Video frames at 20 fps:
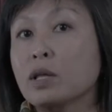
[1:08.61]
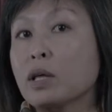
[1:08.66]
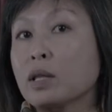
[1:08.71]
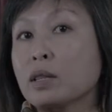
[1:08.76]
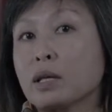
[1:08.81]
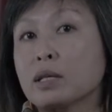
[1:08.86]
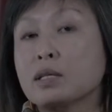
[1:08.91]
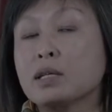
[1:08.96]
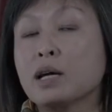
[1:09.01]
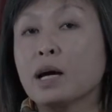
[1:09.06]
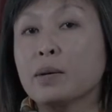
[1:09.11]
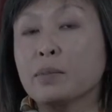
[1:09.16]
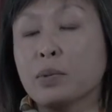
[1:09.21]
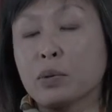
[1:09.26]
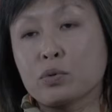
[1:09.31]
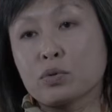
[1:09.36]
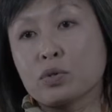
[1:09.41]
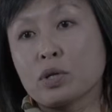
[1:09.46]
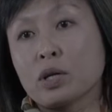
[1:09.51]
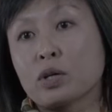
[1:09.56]
at that time I
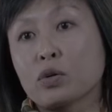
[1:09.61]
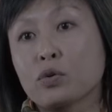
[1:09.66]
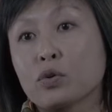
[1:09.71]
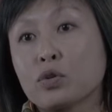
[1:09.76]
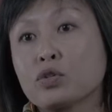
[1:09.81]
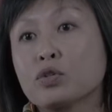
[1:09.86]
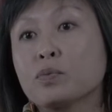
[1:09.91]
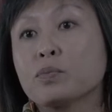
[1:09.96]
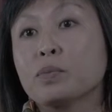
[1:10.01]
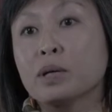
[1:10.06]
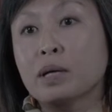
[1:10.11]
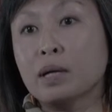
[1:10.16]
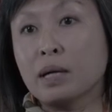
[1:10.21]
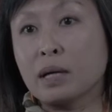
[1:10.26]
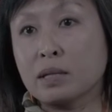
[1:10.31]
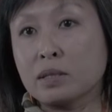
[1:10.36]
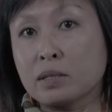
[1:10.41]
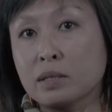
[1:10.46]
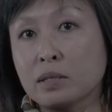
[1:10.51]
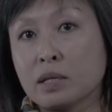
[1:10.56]
was not a Christian, but
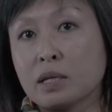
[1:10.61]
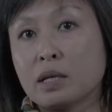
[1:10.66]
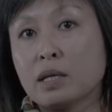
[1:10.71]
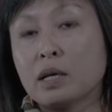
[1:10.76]
as